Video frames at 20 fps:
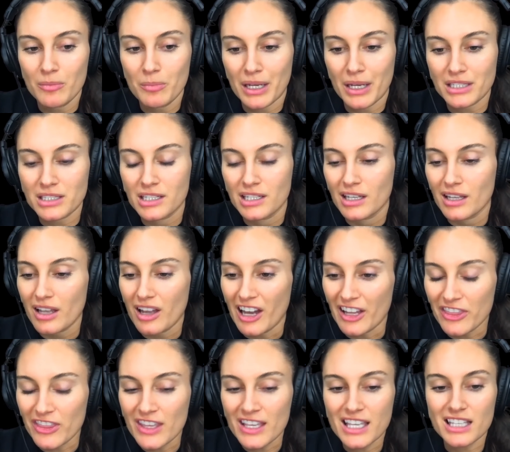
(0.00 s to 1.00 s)
But I
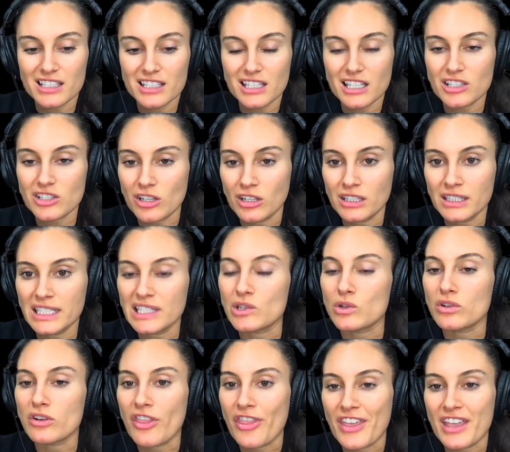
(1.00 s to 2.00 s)
think it's, it's only
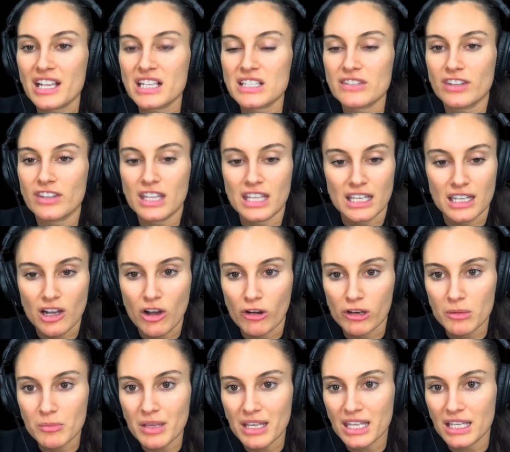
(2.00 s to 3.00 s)
good things for the
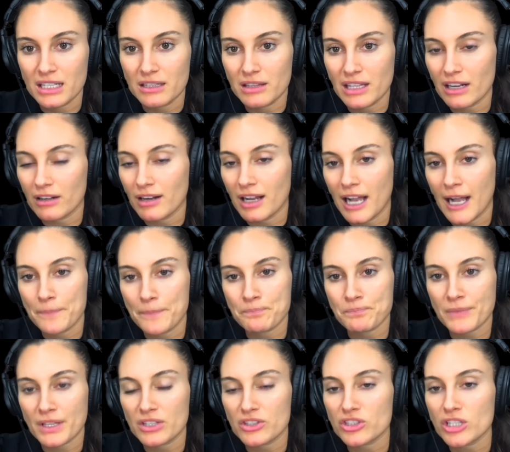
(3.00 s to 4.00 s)
economy and there are
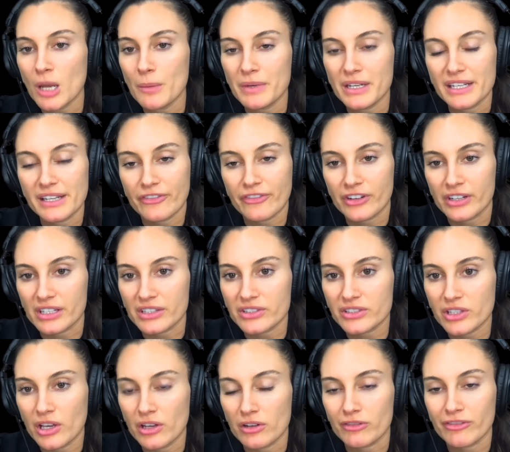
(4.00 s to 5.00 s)
so many different
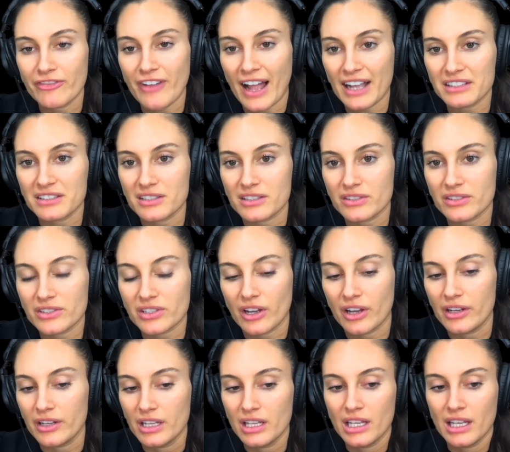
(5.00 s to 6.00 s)
external factors. So,
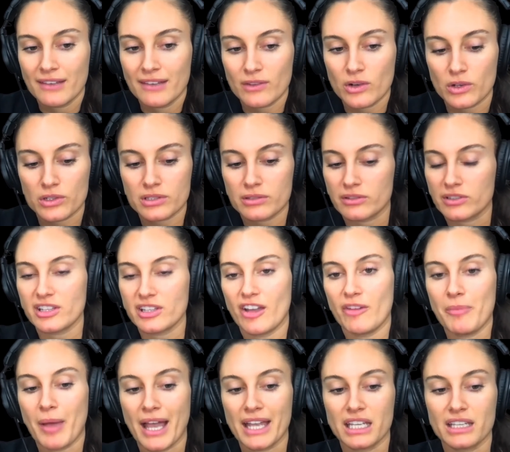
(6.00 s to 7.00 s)
of course, the
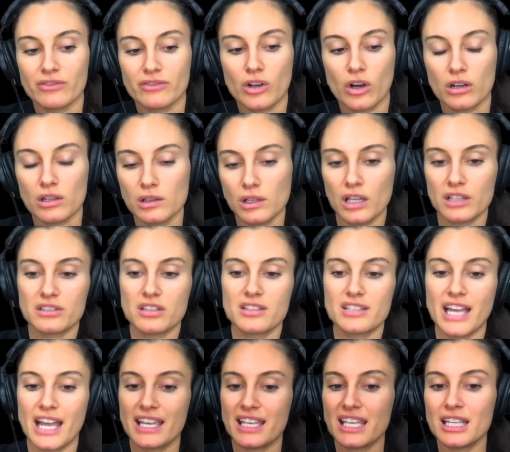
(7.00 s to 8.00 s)
Reserve Bank have got a lot to
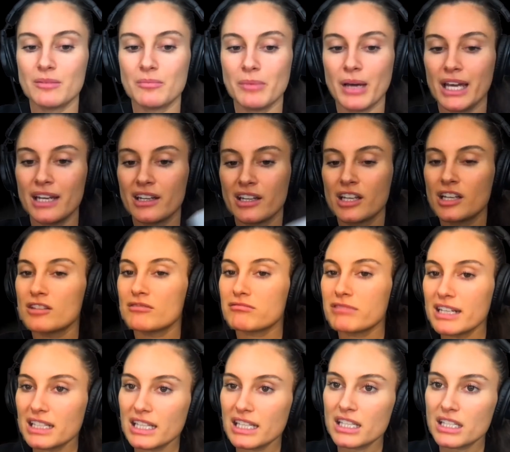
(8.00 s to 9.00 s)
take in, but
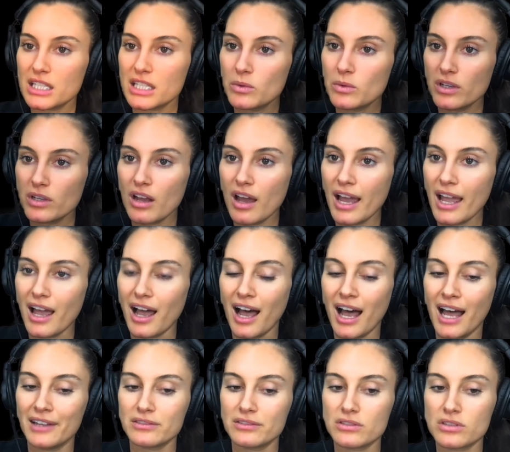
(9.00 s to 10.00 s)
really, you and I
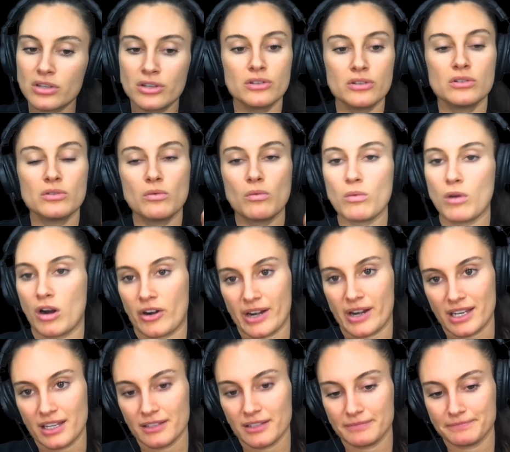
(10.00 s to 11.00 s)
aren't too
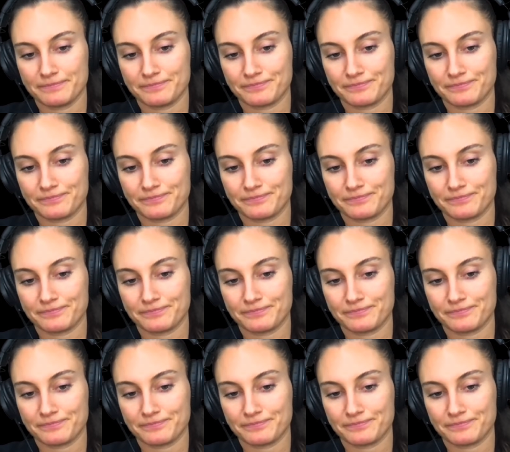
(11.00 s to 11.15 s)
worried.